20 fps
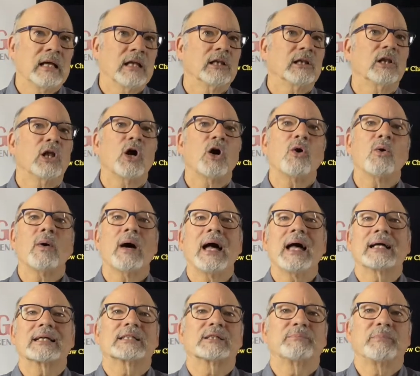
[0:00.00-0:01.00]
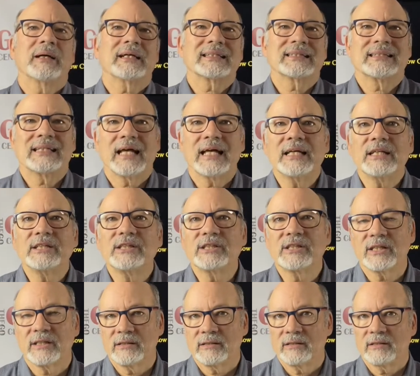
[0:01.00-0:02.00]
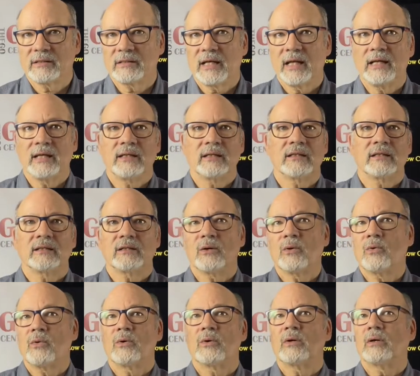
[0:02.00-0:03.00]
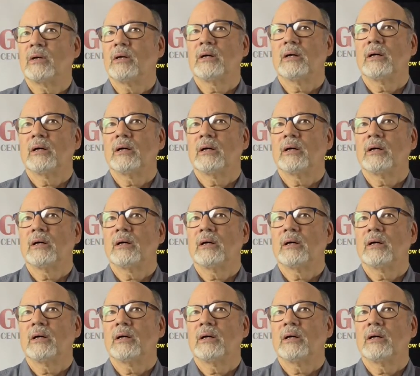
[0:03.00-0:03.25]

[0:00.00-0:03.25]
low expectations, and/or